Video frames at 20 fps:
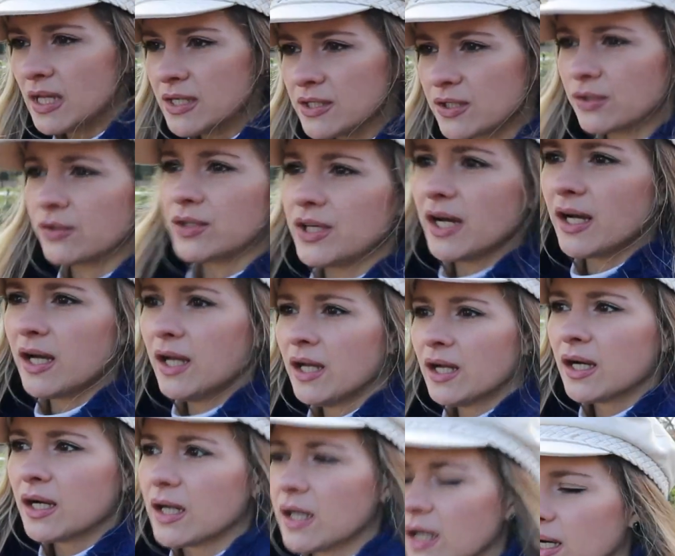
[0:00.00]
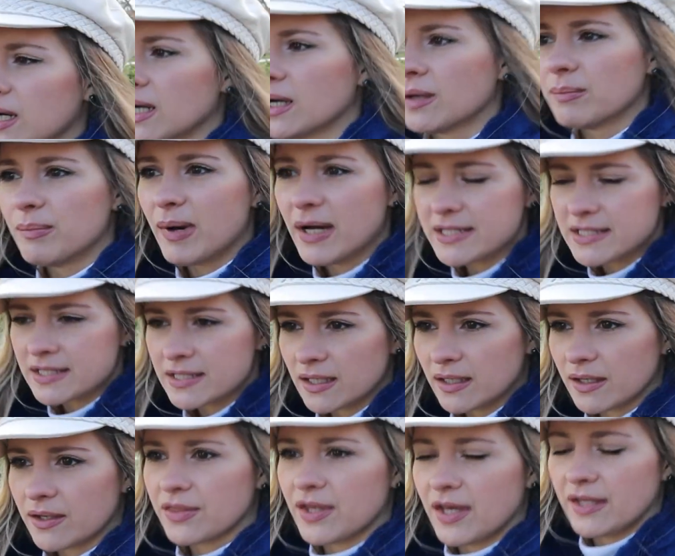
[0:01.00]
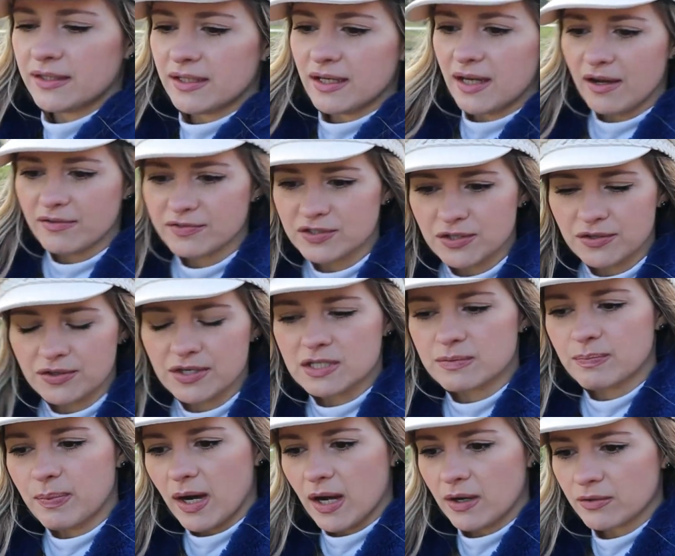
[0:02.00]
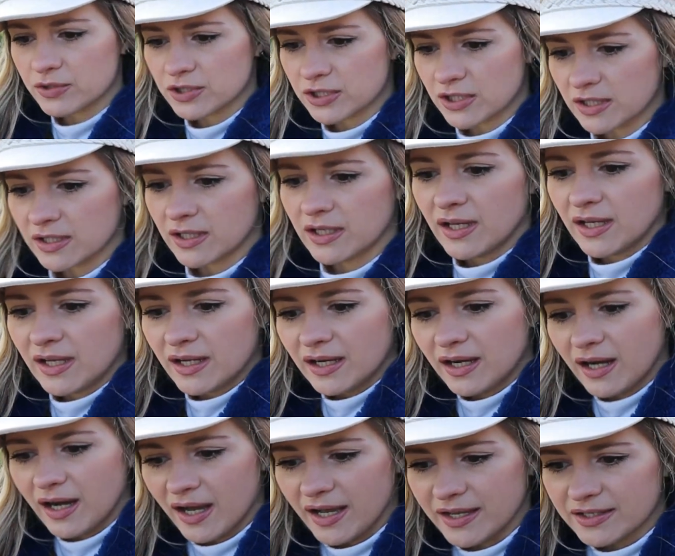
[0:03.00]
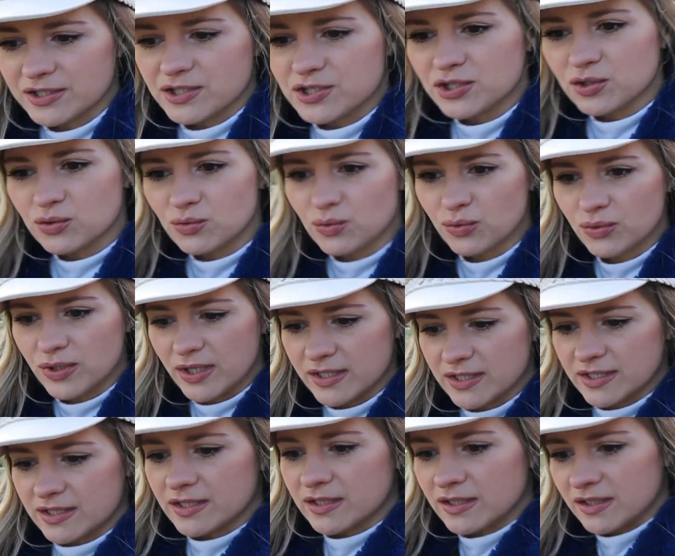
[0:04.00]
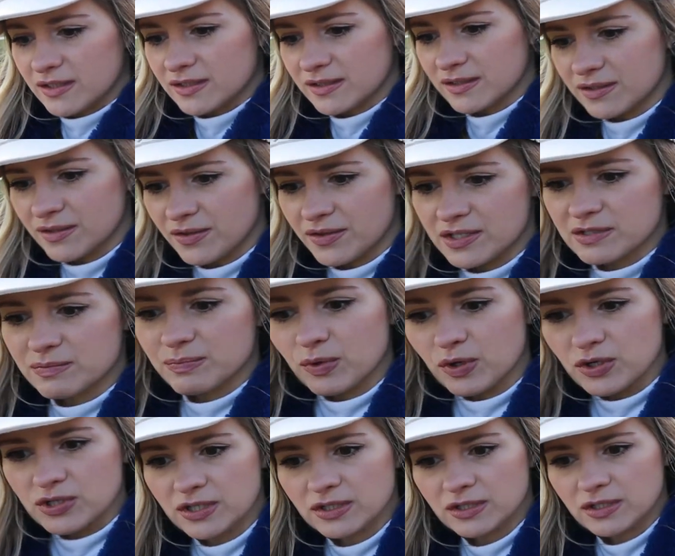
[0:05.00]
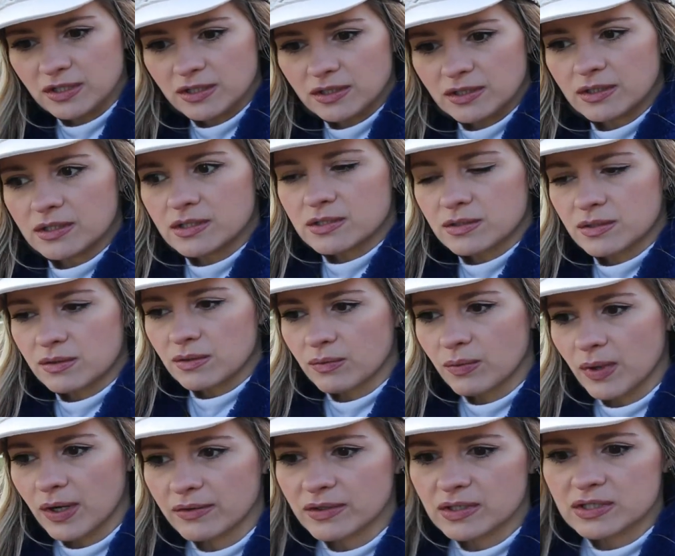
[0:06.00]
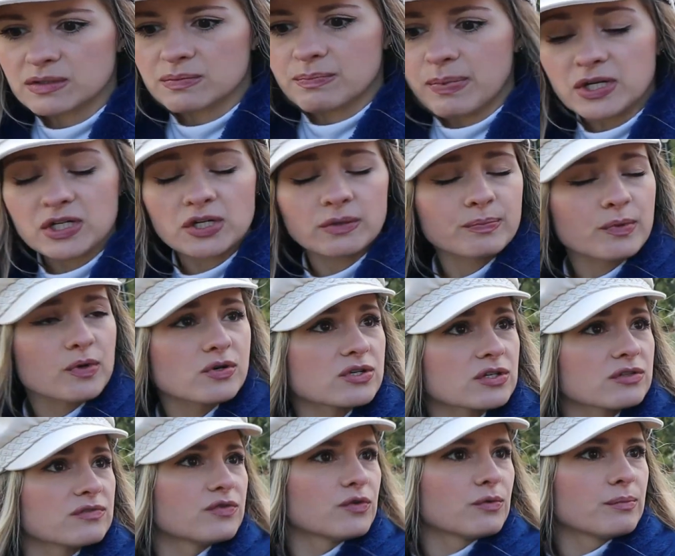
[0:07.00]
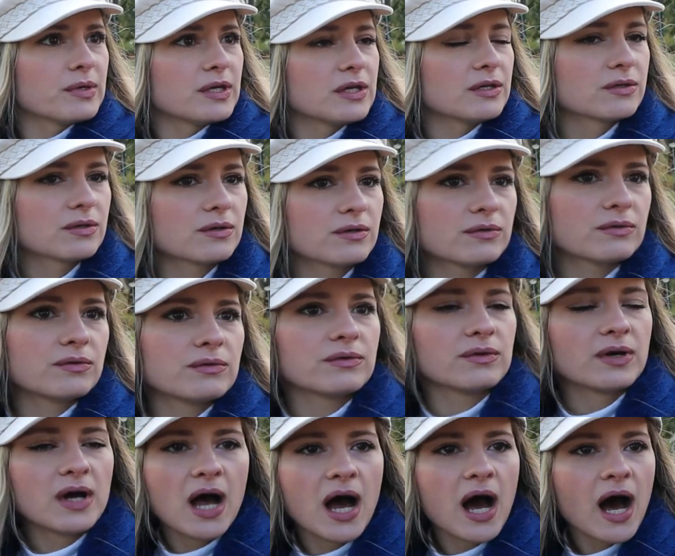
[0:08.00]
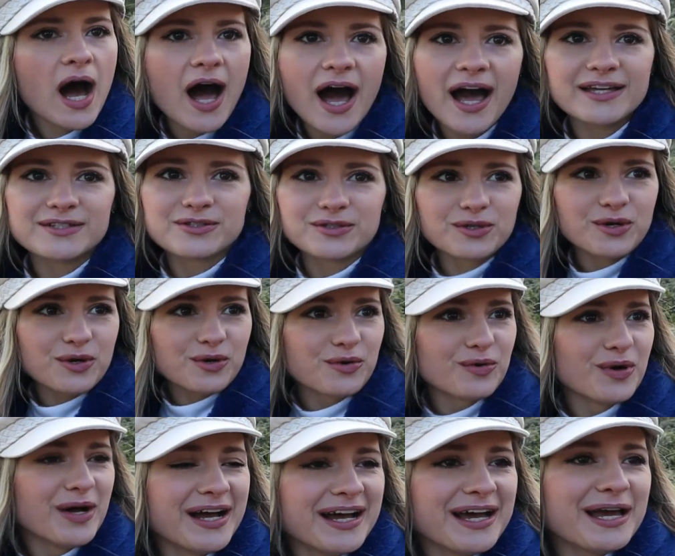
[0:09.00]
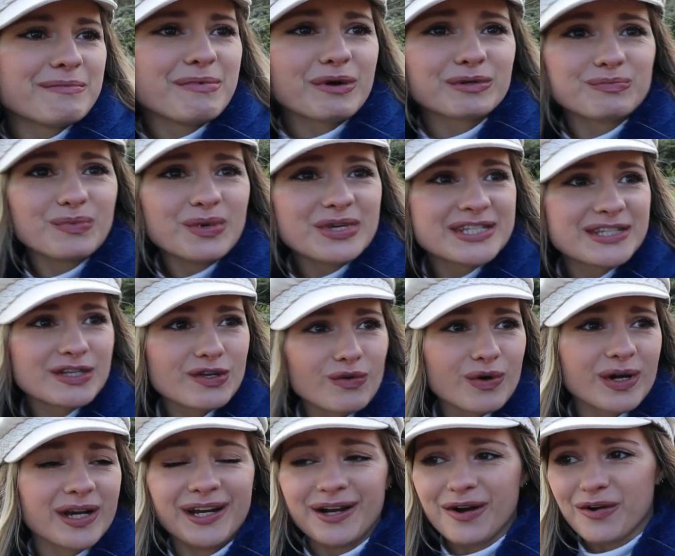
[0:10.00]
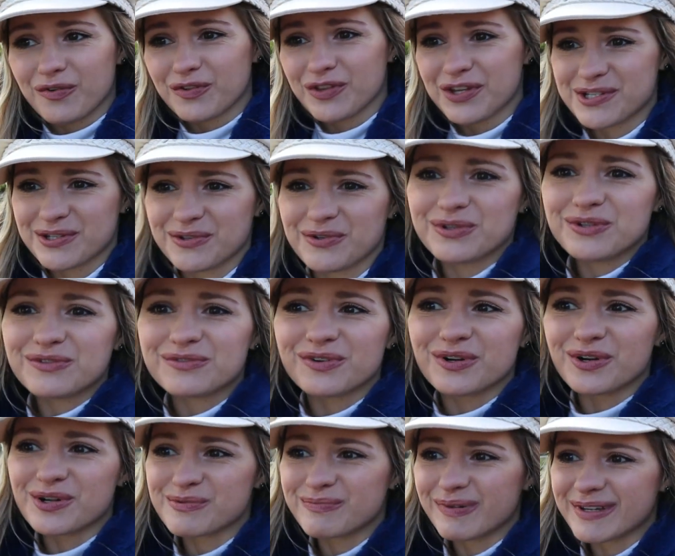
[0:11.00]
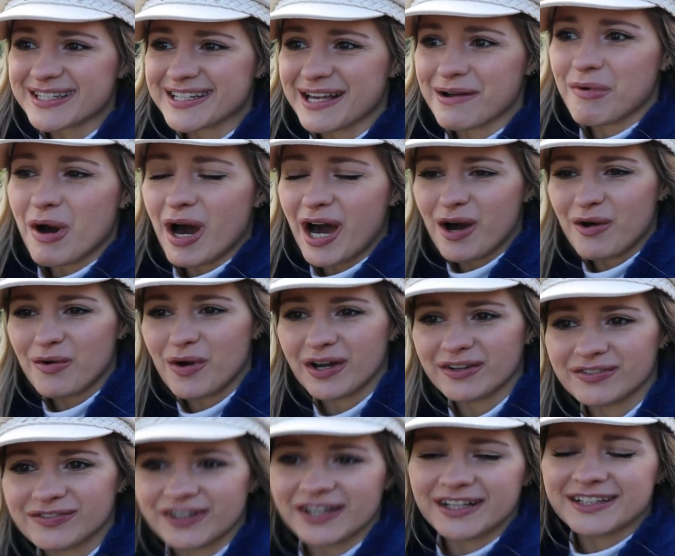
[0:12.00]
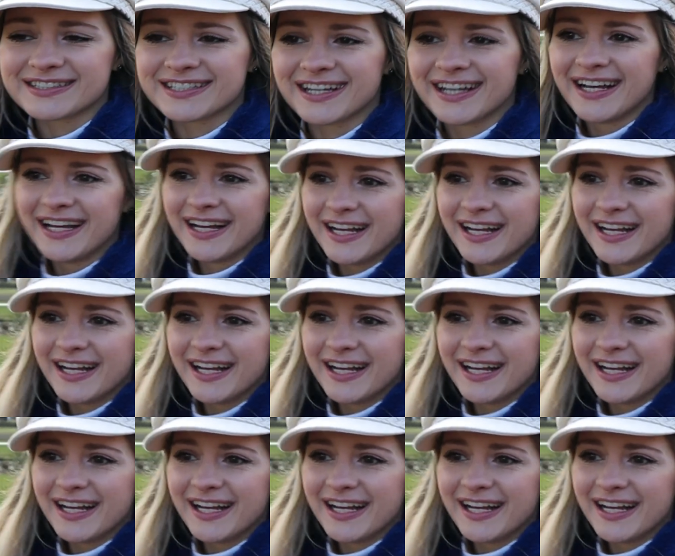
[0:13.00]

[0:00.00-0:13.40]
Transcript: So yeah, uh, but uh, then after this pause, uh, I understood that uh, this person is a very special person for me, you know. I don't know about mystery of this universe, but somehow I felt